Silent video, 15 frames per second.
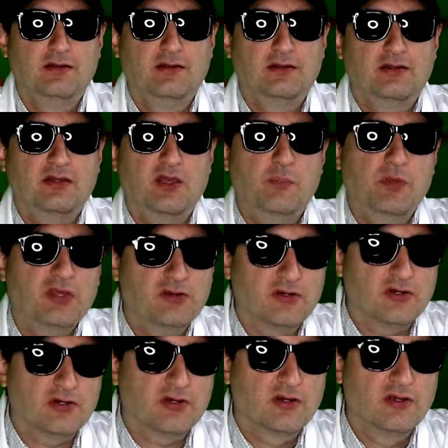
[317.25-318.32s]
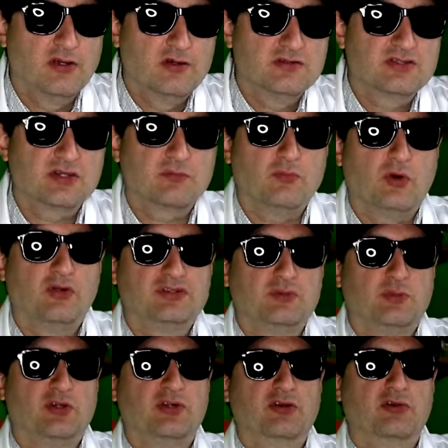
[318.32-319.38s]
The computer took
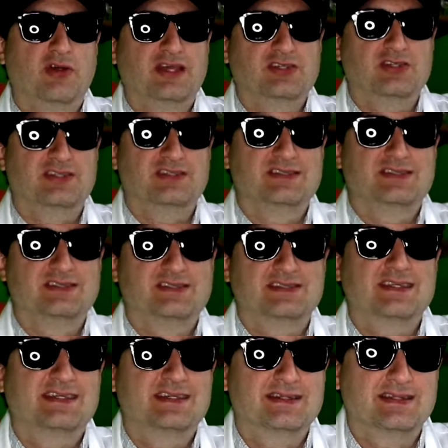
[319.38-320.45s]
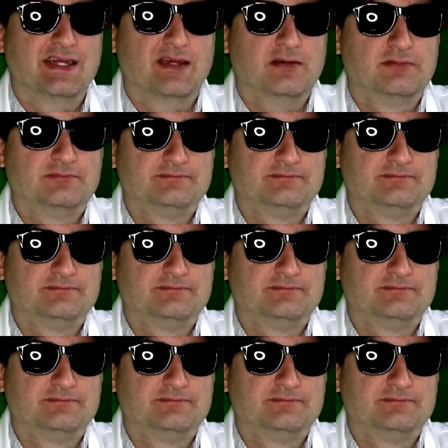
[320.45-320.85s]
multiple iterations to get there.